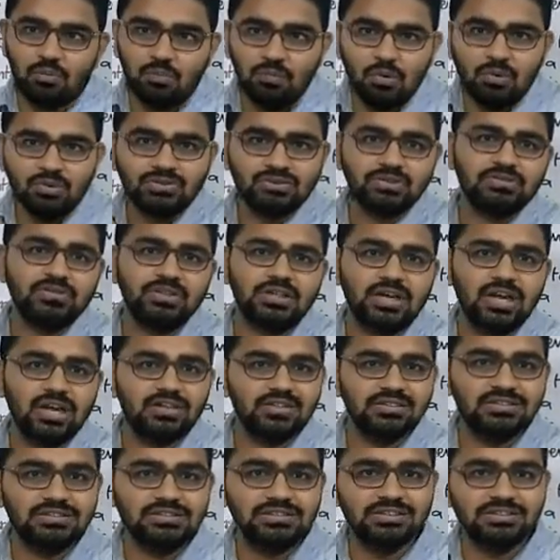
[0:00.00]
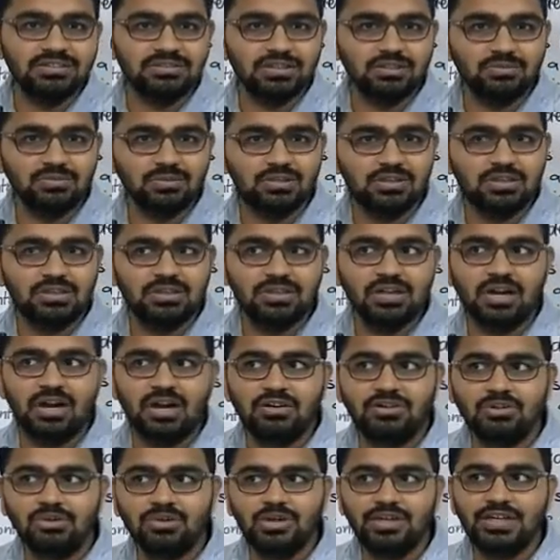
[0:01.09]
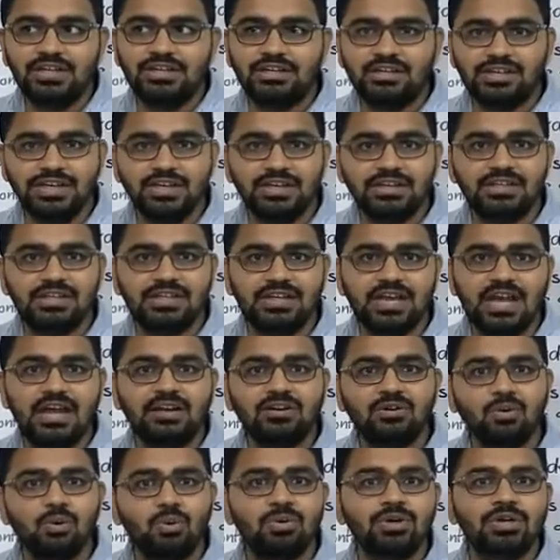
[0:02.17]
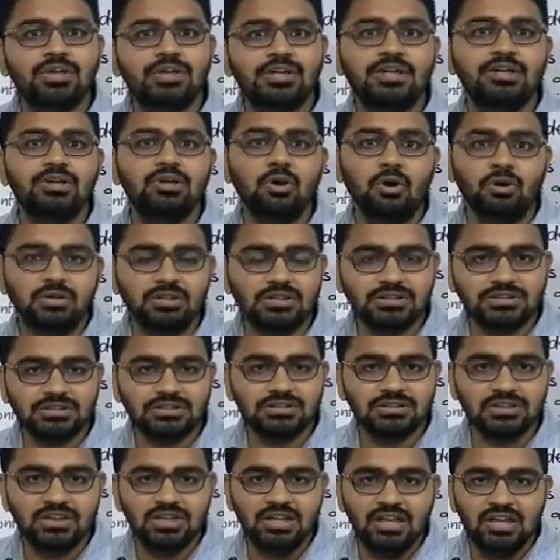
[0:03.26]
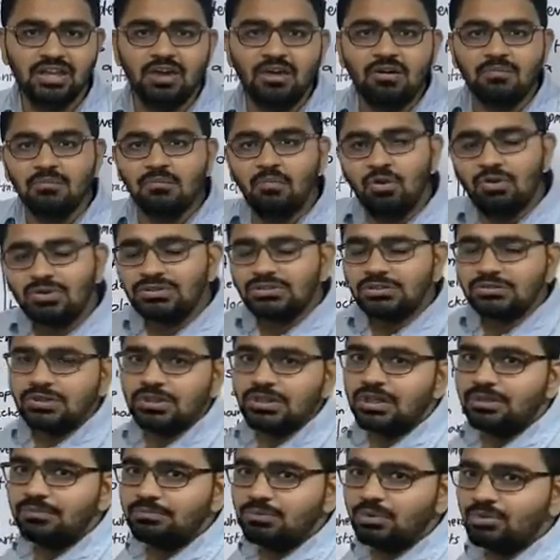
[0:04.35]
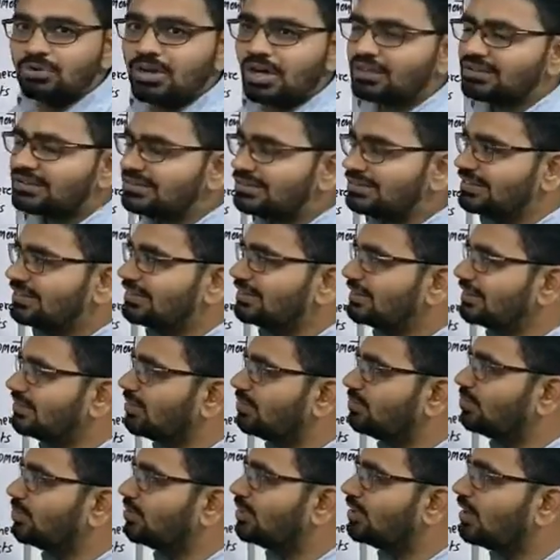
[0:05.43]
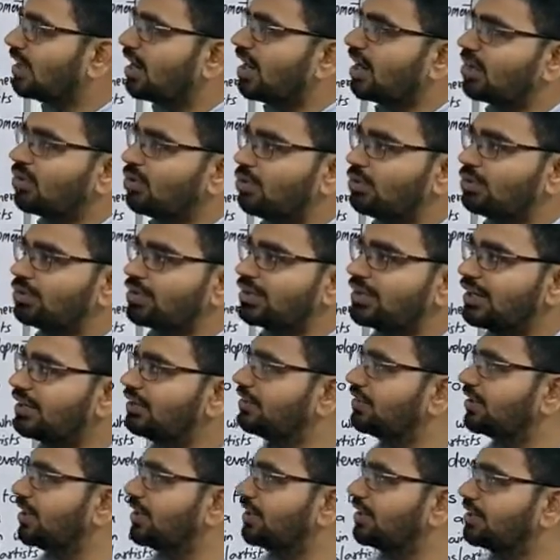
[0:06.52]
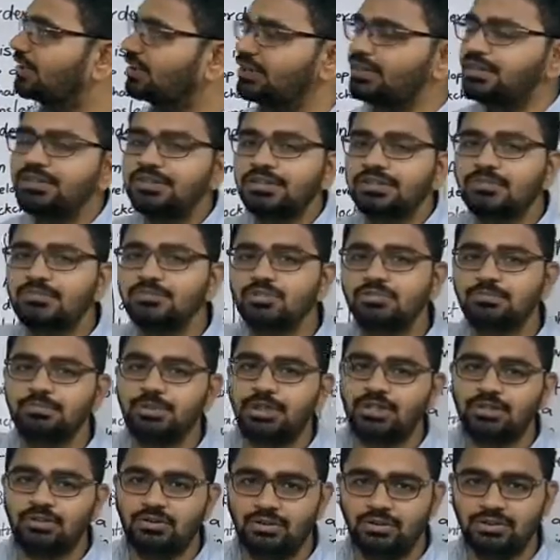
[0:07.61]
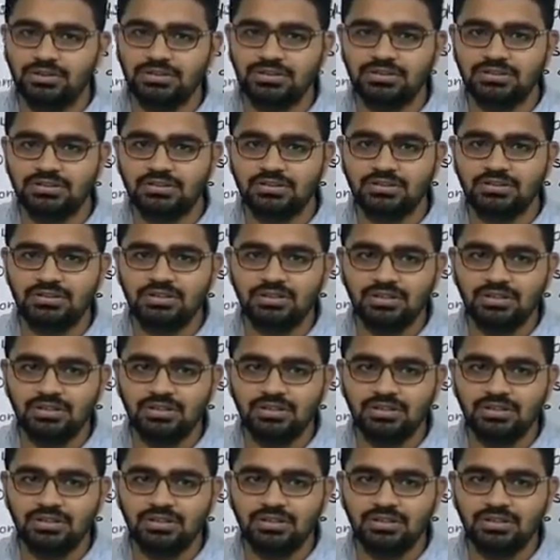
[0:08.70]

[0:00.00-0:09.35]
most of the currencies in the world are today traded and quoted in dollars, most of the cryptocurrencies in the world are quoted and traded in terms of bitcoins.